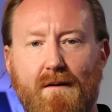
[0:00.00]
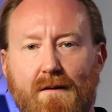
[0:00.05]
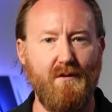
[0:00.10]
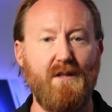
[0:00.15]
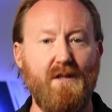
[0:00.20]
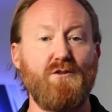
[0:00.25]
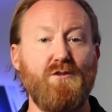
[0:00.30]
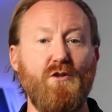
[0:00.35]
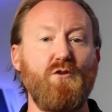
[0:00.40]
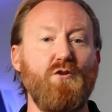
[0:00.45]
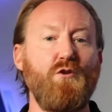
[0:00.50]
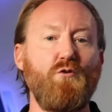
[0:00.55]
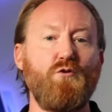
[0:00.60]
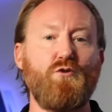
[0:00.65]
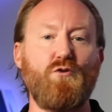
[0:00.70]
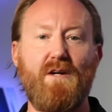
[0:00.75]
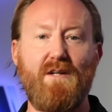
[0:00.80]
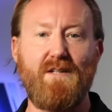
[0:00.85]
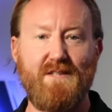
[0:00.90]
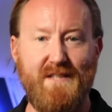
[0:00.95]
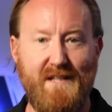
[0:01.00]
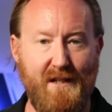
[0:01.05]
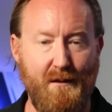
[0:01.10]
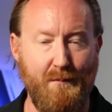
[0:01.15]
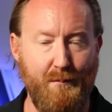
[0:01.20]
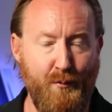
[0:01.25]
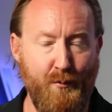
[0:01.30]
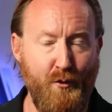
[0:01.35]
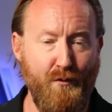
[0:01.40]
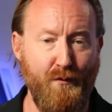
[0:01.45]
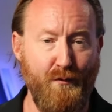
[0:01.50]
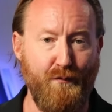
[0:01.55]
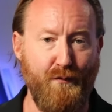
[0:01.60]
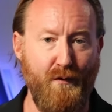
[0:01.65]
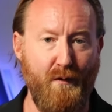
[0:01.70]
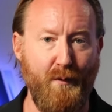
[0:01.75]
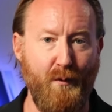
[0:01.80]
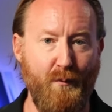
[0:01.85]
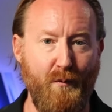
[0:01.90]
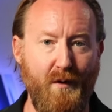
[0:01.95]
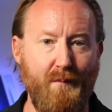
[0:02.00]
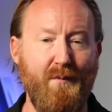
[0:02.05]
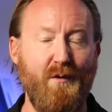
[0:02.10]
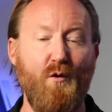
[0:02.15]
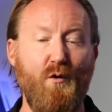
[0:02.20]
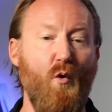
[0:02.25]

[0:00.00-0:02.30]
And so you trying to seek approval from a woman